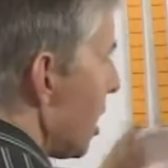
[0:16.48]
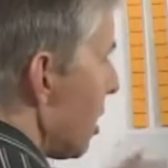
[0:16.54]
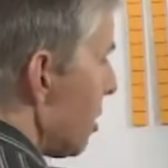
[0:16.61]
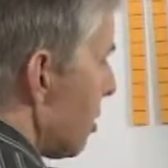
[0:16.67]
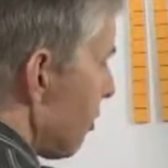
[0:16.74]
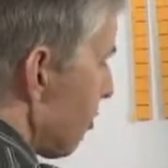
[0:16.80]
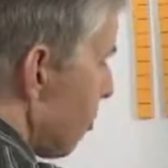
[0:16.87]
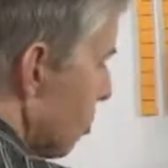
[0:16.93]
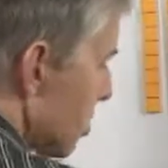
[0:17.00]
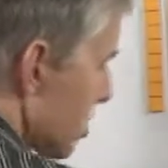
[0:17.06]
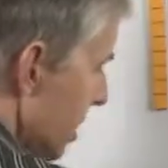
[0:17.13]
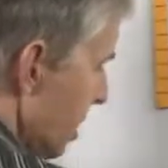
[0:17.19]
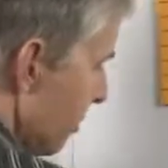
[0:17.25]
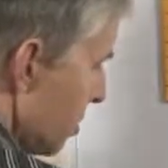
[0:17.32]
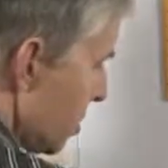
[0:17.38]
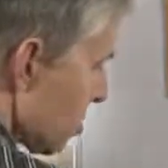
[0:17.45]
put out the 4
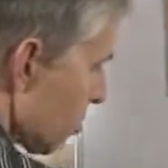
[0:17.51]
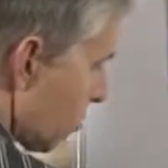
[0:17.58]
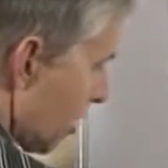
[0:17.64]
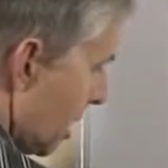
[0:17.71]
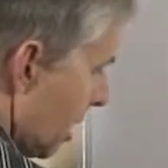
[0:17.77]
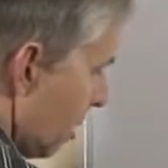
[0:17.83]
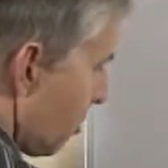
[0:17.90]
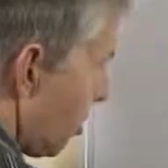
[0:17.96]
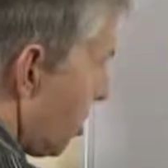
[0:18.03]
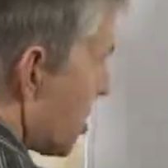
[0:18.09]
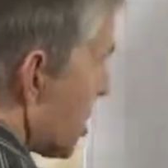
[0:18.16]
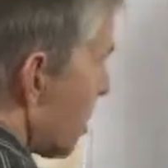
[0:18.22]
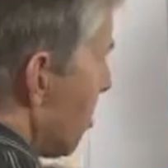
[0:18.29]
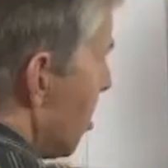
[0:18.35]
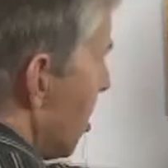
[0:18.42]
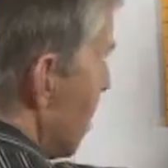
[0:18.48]
sevens already. I'm
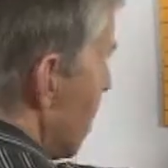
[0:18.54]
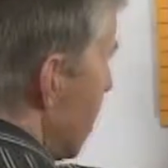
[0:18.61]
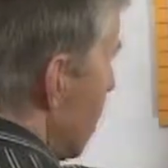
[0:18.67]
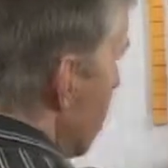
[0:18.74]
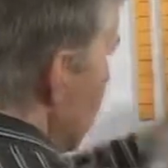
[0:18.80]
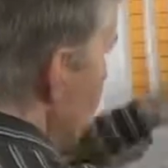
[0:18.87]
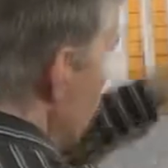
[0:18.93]
using my